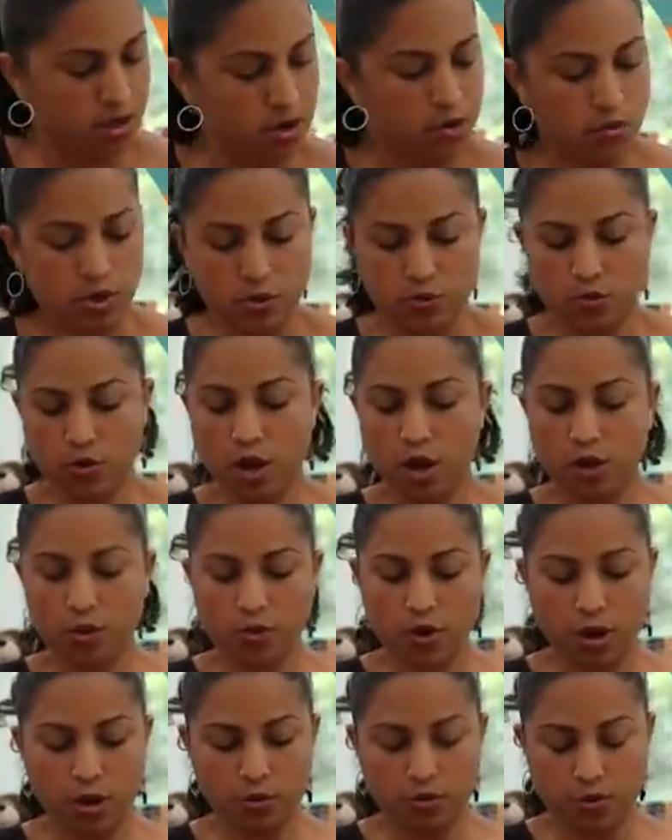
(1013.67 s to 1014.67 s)
We roll,
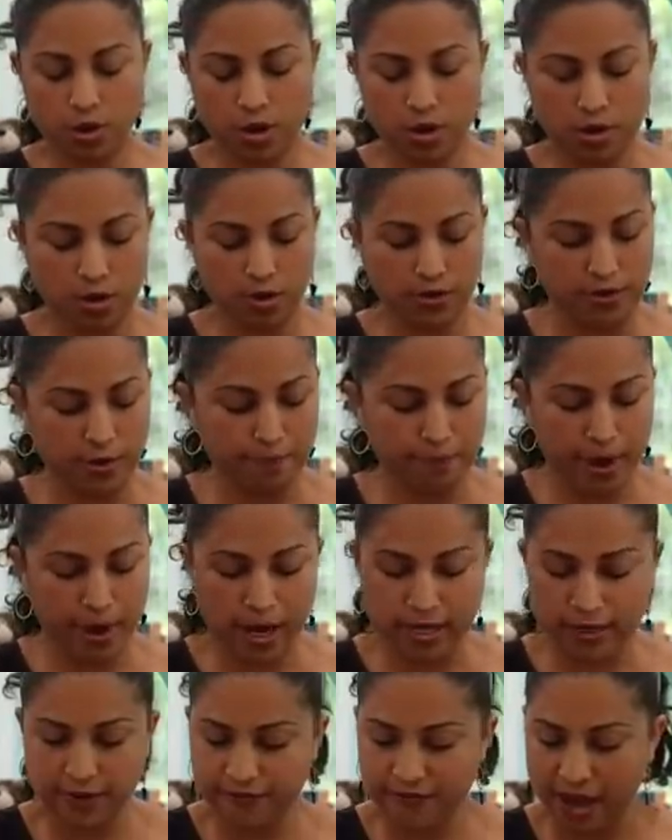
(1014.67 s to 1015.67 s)
roll, roll the
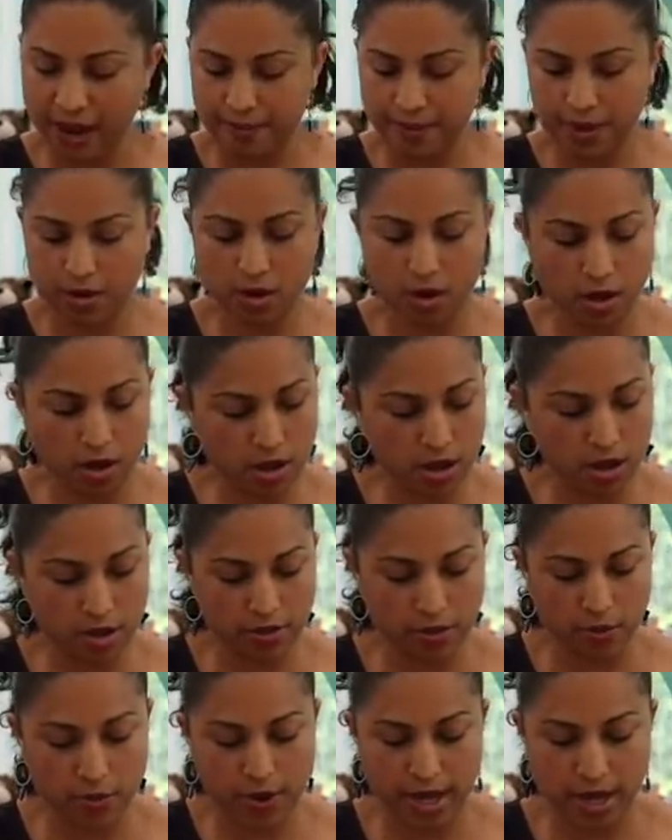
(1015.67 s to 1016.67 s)
body fabric all
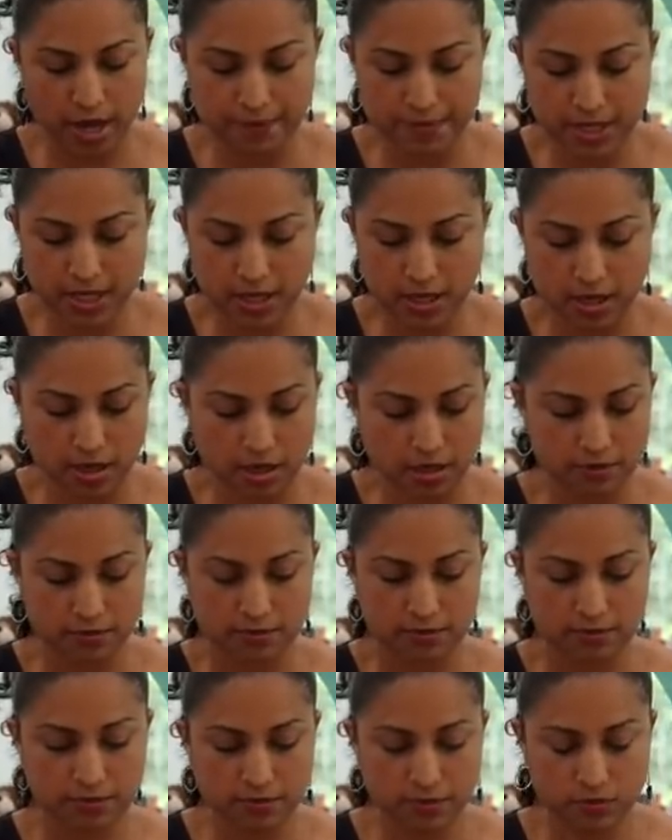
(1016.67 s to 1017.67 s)
the way up to here,
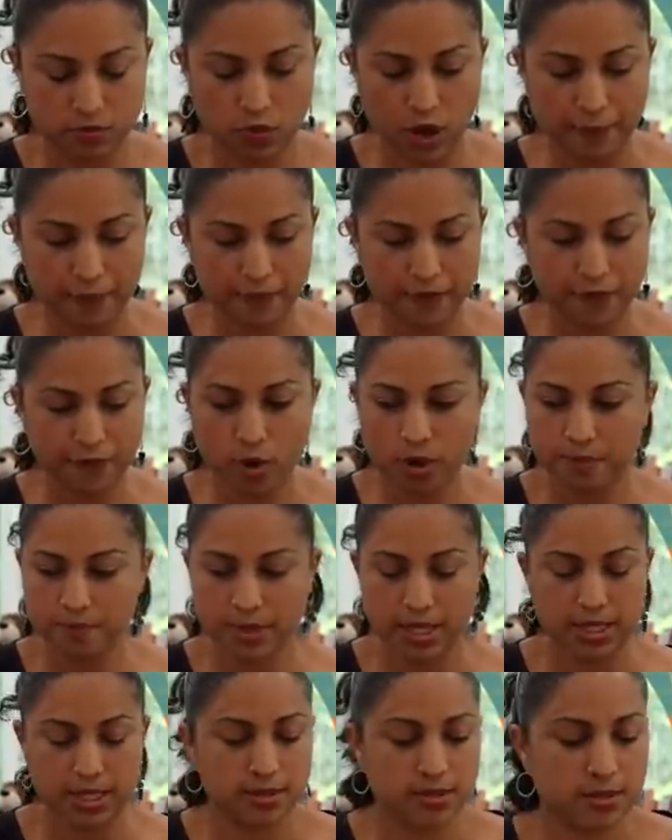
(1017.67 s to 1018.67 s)
right before it
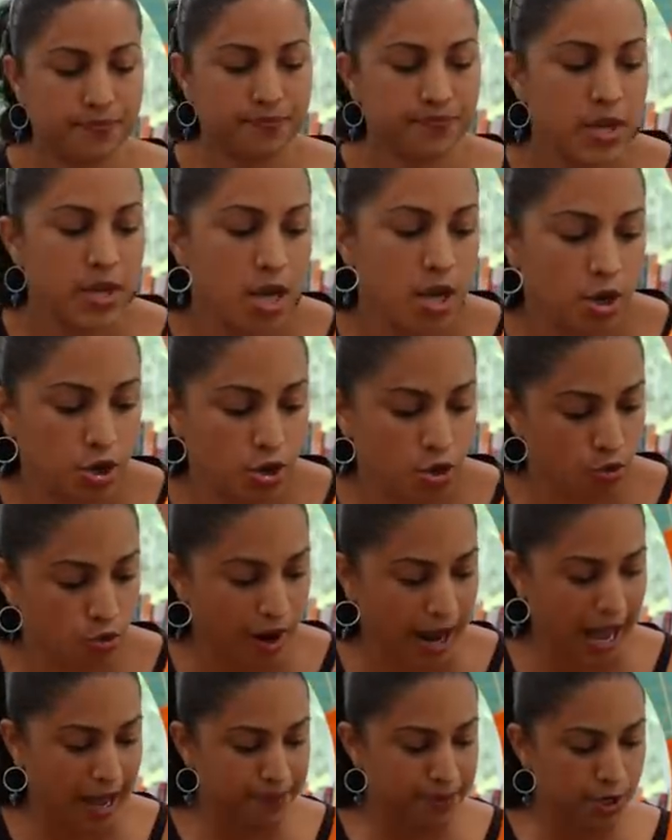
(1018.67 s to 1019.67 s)
meets.
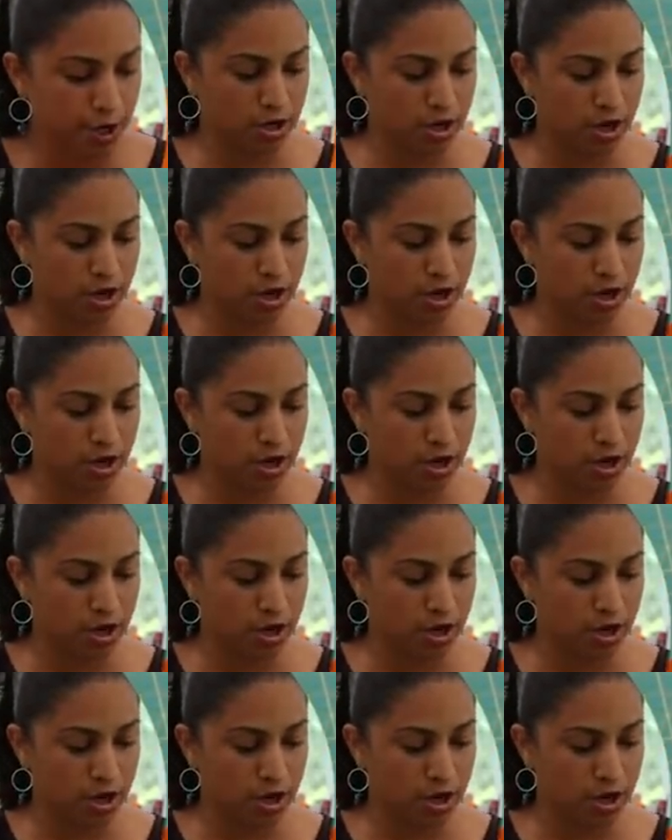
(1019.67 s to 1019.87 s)
Grab your